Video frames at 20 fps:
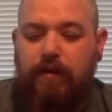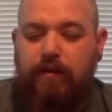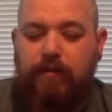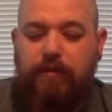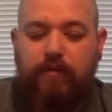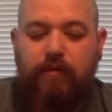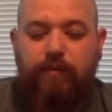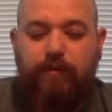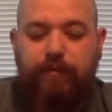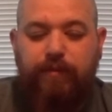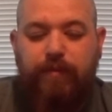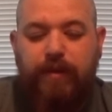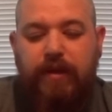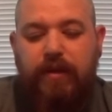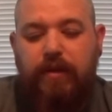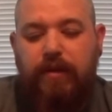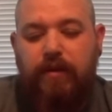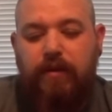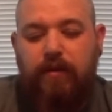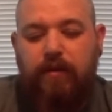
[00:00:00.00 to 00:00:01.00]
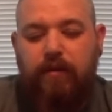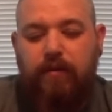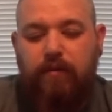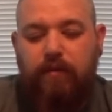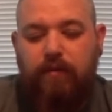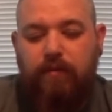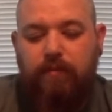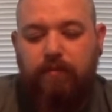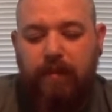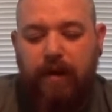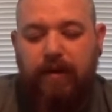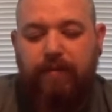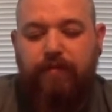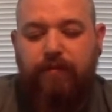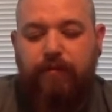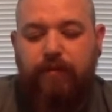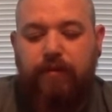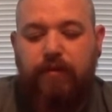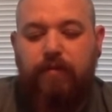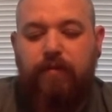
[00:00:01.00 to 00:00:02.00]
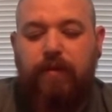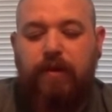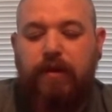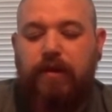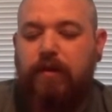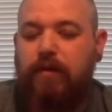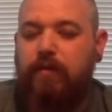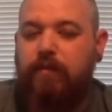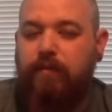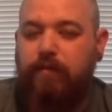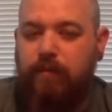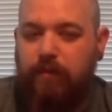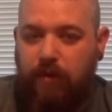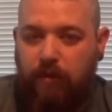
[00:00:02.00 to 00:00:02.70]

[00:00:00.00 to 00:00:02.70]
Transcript: So be mindful with your money.